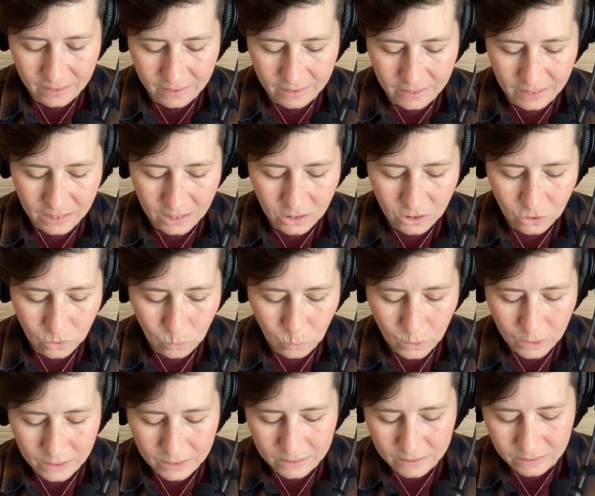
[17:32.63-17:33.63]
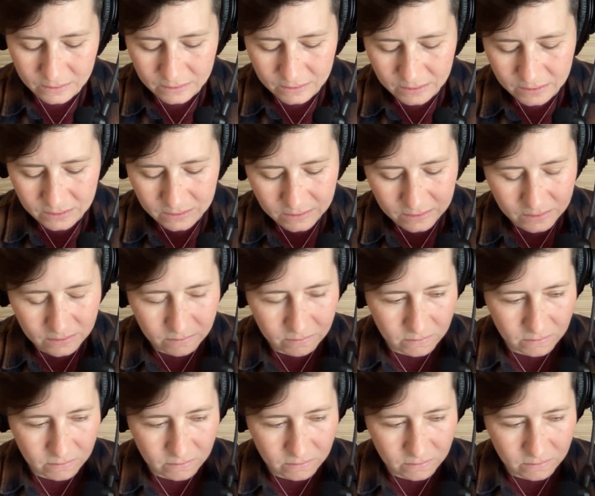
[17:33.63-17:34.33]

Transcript: there was